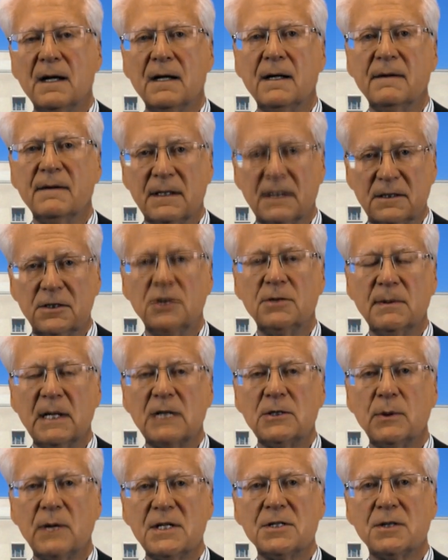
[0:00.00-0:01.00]
uh, excuse me,
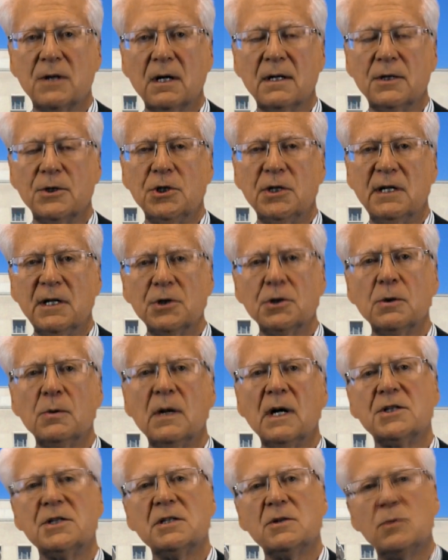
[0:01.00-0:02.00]
that's why I started Judicial
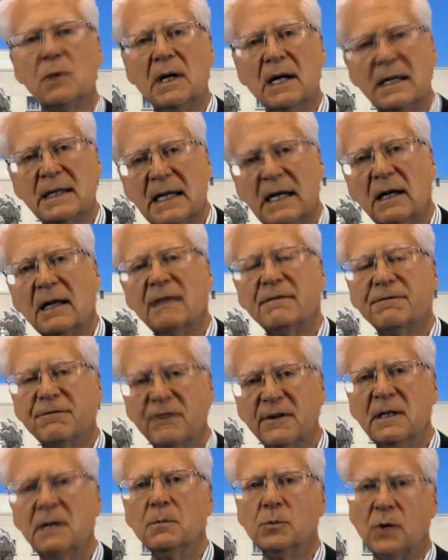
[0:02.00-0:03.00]
Watch. is why I now have
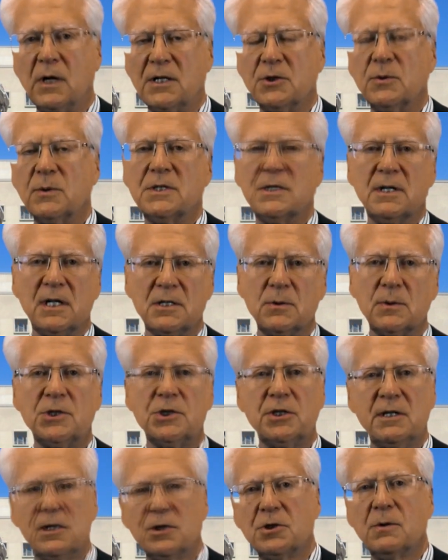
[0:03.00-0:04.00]
Freedom Watch, which does
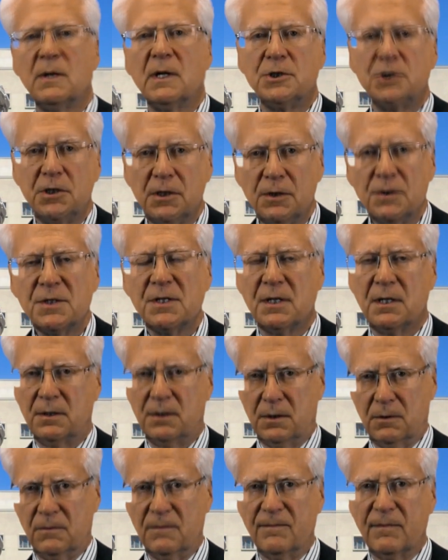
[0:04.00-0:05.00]
what Judicial Watch used to
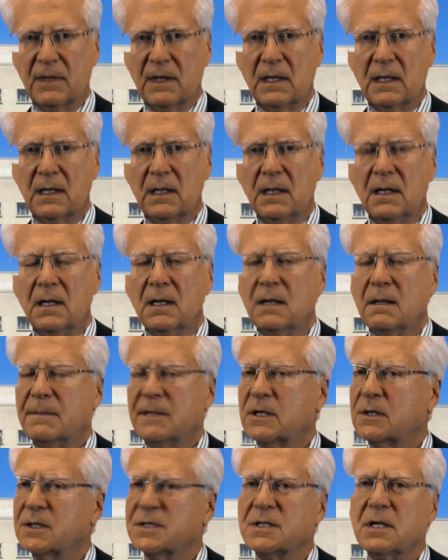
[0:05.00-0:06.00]
do.
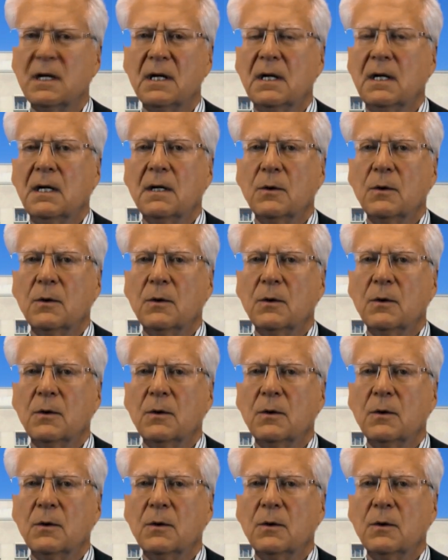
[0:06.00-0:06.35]
Because